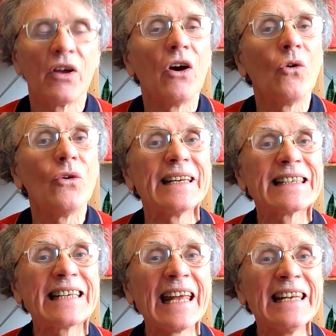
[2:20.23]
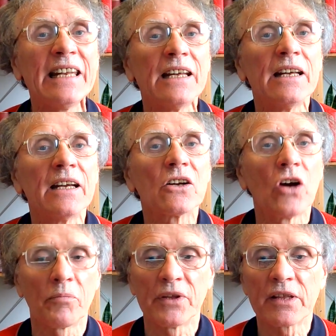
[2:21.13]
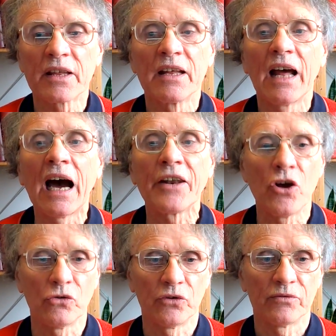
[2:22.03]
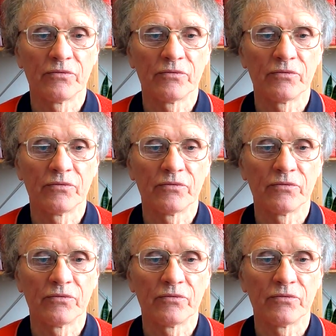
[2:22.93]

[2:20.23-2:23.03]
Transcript: Only 10 copies are known,